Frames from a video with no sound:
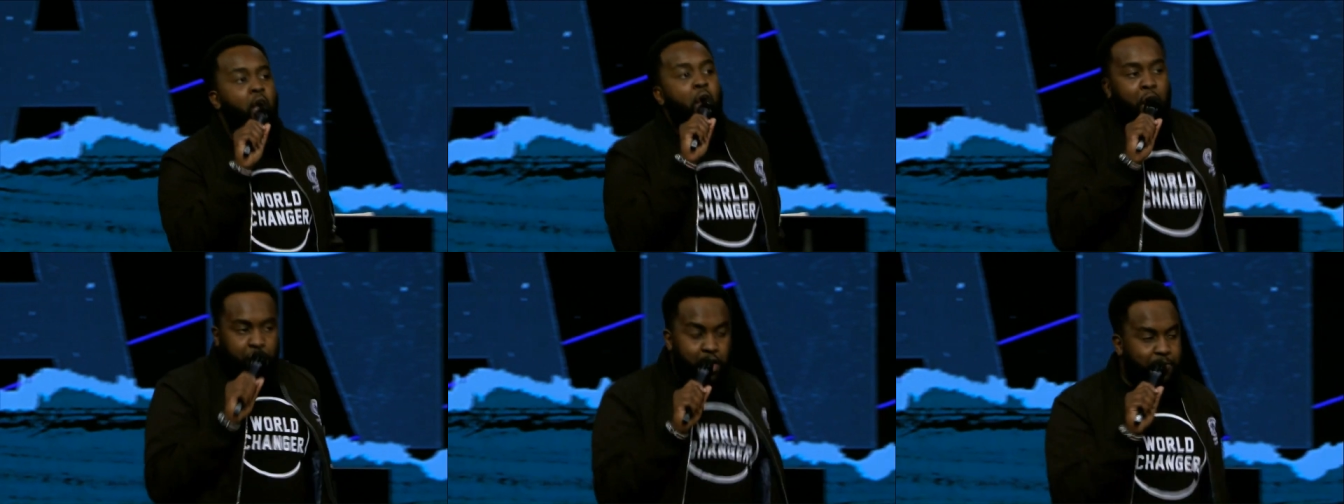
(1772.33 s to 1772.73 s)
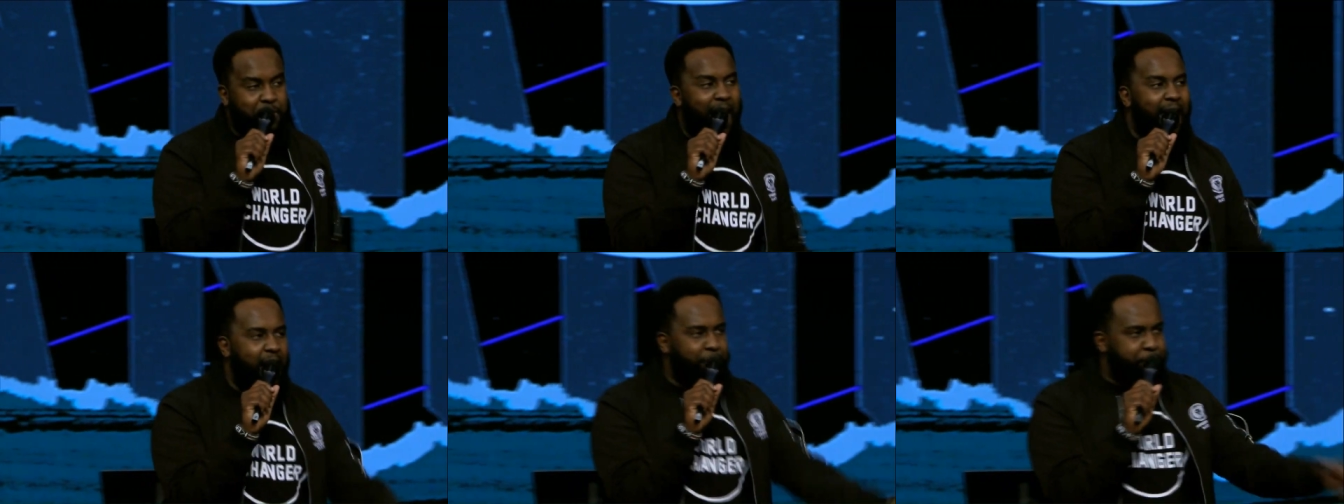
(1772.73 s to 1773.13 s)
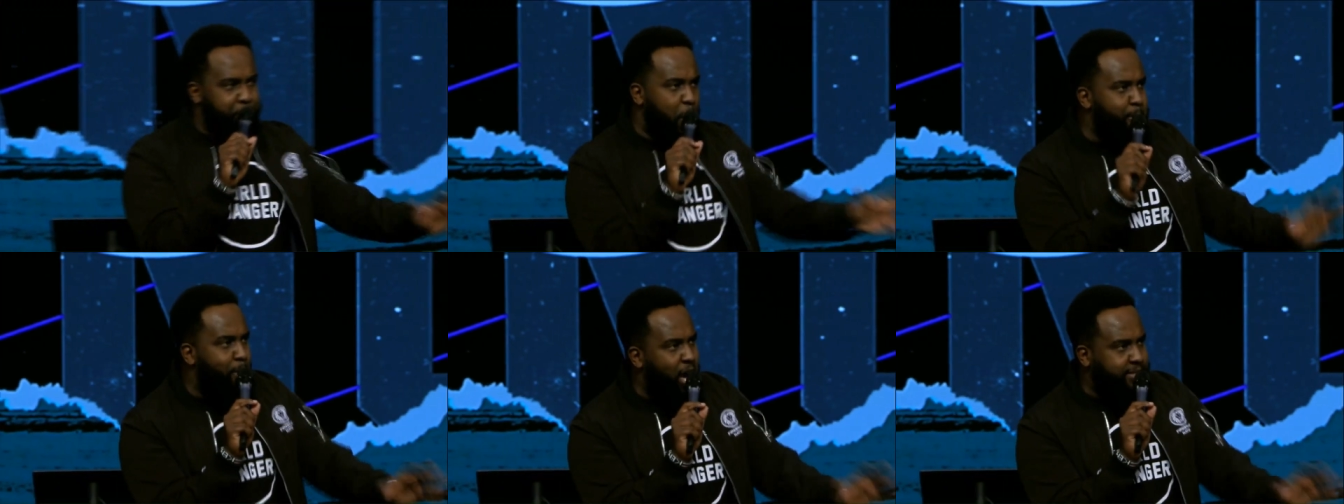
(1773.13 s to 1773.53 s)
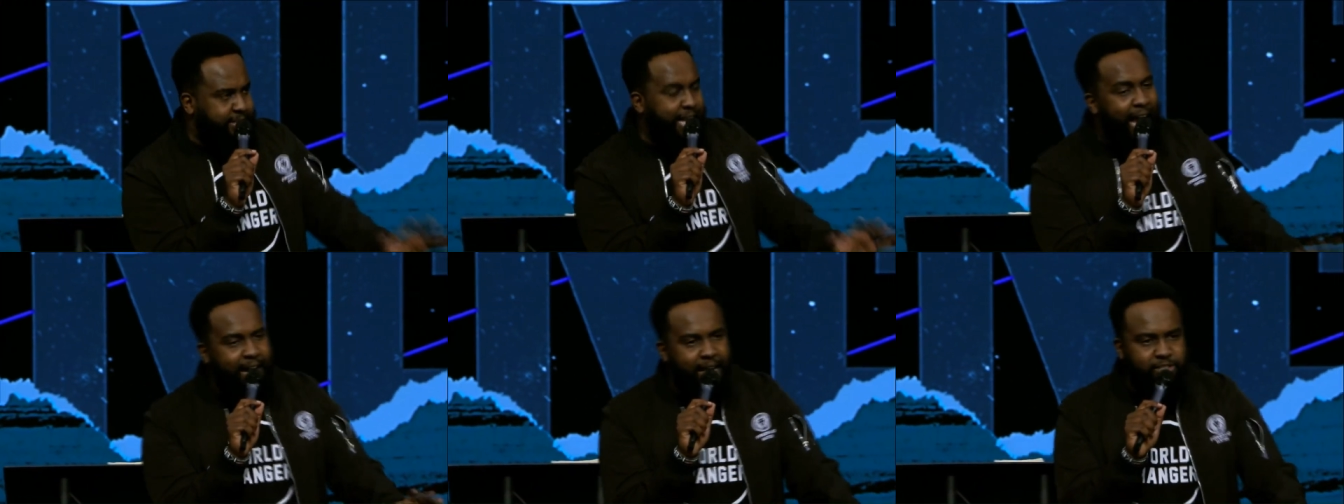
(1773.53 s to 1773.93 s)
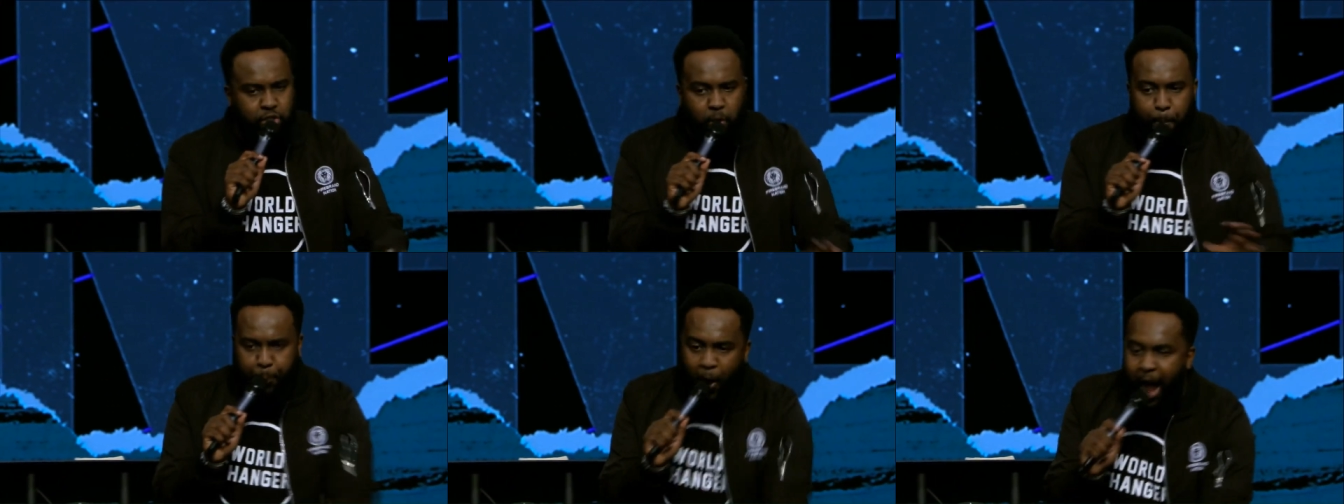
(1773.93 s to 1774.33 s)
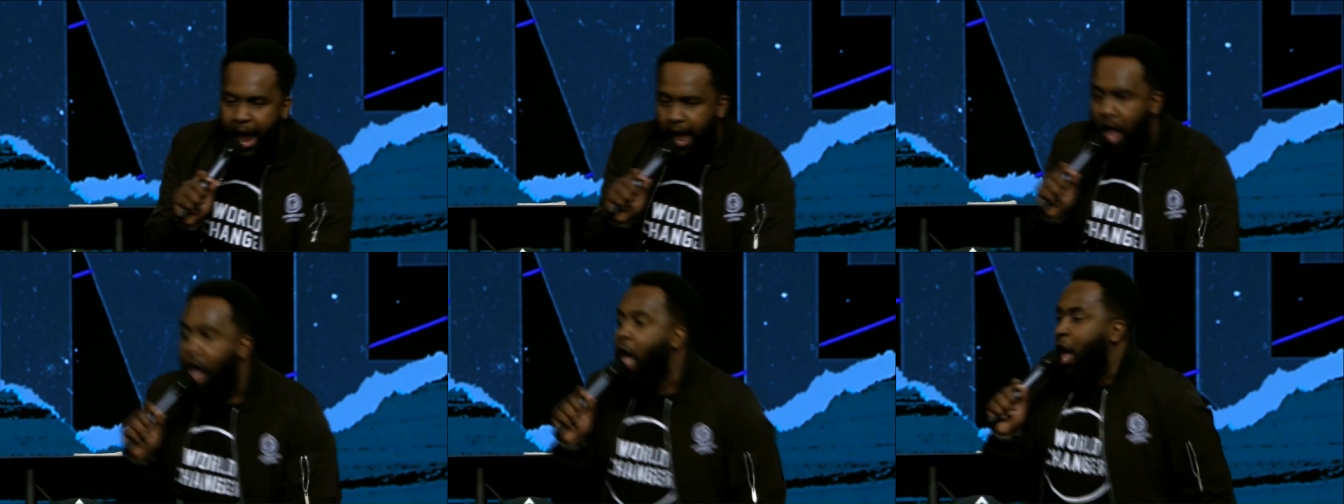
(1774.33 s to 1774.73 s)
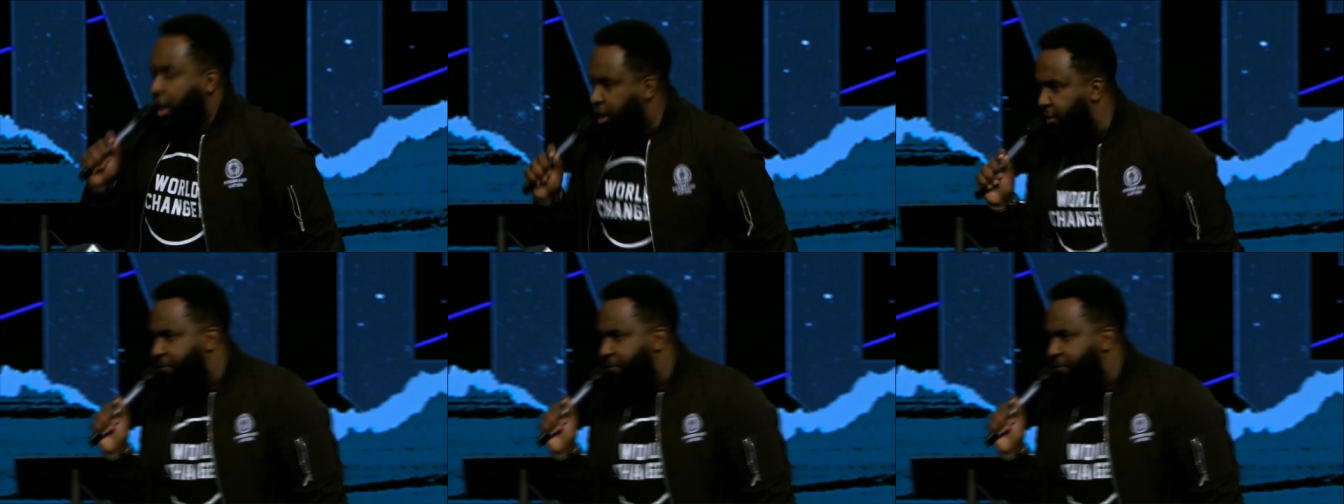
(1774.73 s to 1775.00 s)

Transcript: You've got a few more seconds to pray. You've